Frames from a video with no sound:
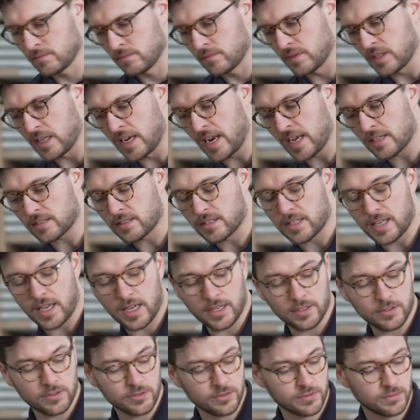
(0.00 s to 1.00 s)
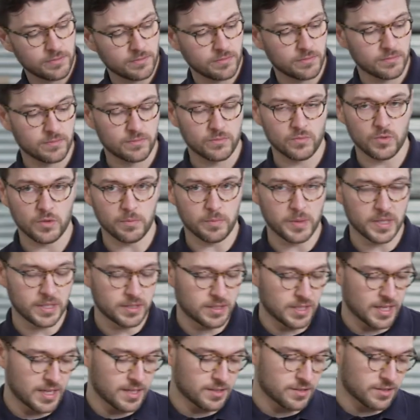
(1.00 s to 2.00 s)
The next stage would be
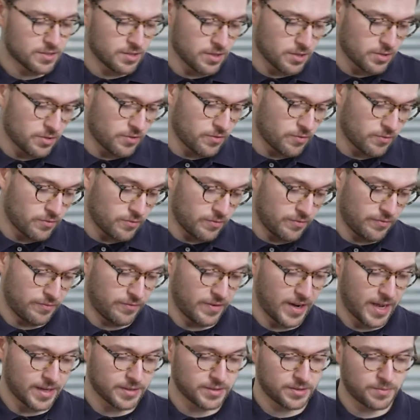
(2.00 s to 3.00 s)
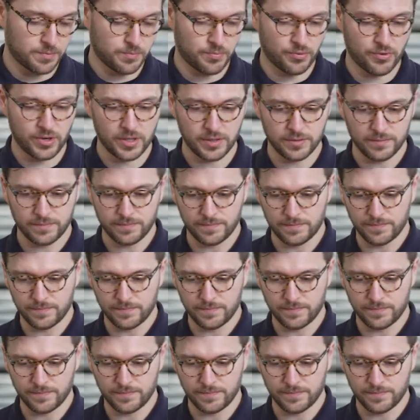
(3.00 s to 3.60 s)
to insert your flex print,